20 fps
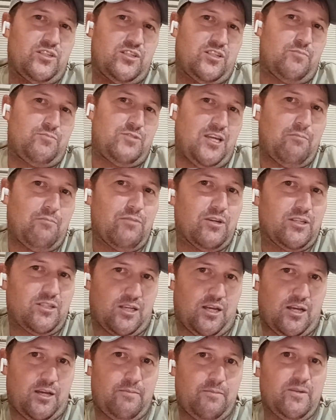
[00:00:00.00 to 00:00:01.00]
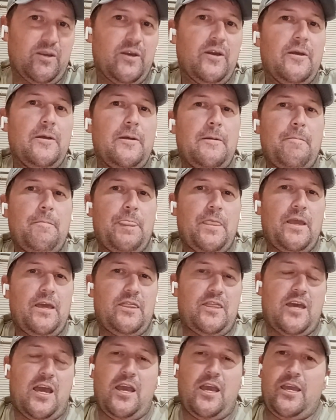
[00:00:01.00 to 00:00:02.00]
September side,
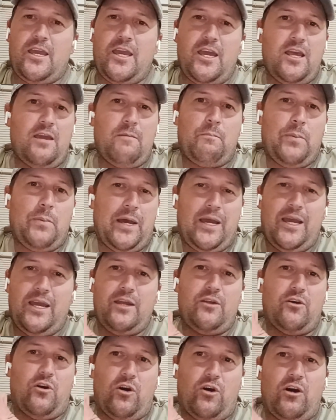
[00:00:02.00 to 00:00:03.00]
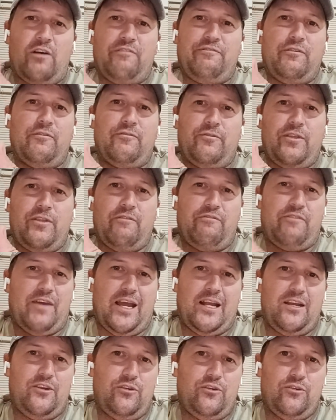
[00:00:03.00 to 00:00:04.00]
they're getting paid half of
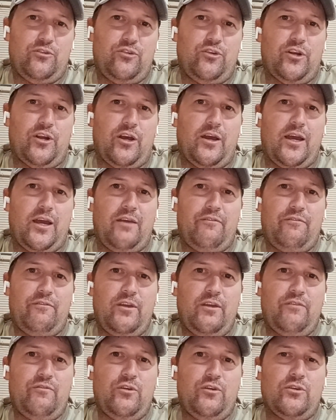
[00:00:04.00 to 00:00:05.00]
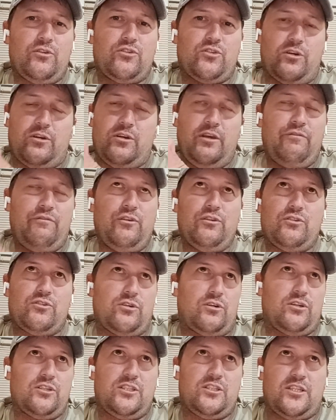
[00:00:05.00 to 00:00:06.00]
the, if you
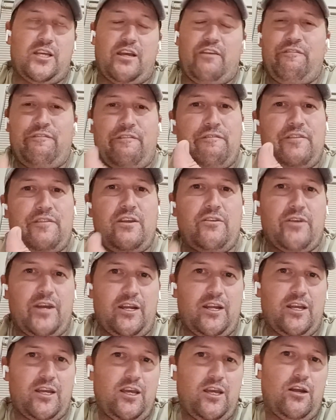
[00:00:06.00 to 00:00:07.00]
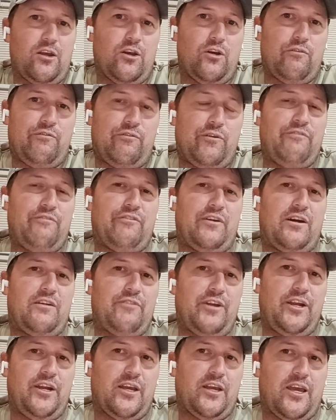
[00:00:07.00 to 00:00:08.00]
charge, say, 50 Rand a kilo or
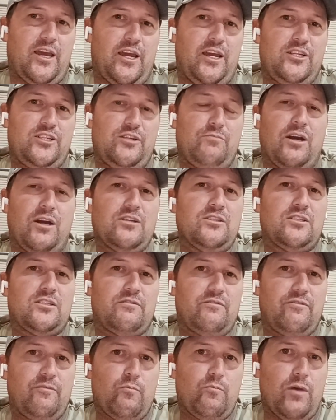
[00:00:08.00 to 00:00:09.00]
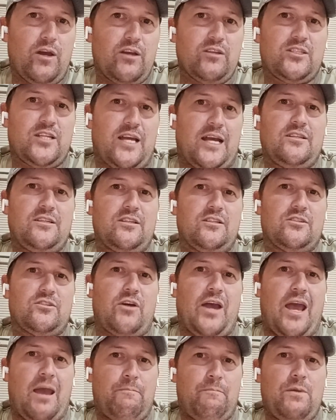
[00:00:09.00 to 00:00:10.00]
45 Rand a kg, most hunters
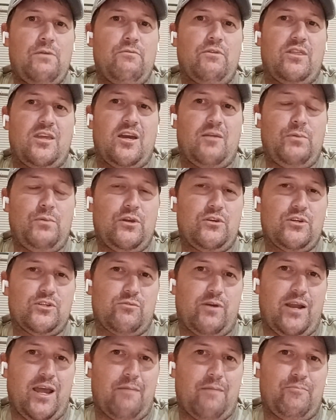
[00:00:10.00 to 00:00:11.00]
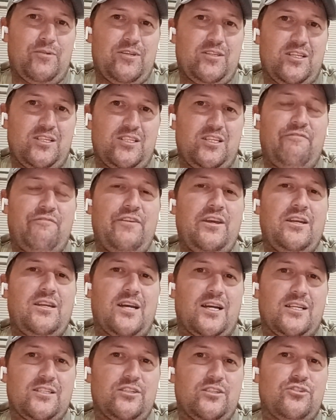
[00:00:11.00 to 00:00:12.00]
are happy with that, because what happens is if he
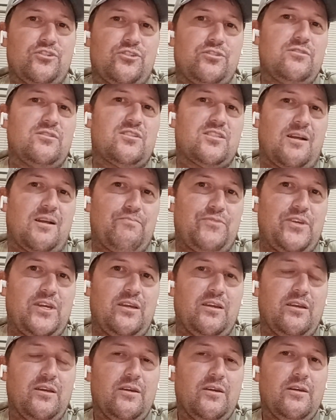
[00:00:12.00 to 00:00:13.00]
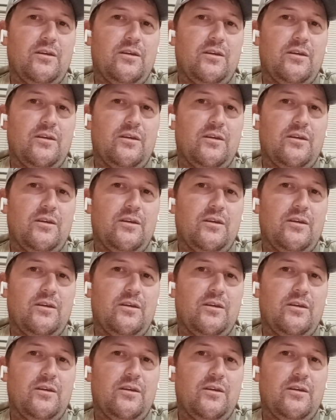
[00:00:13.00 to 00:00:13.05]
doesn't shoot something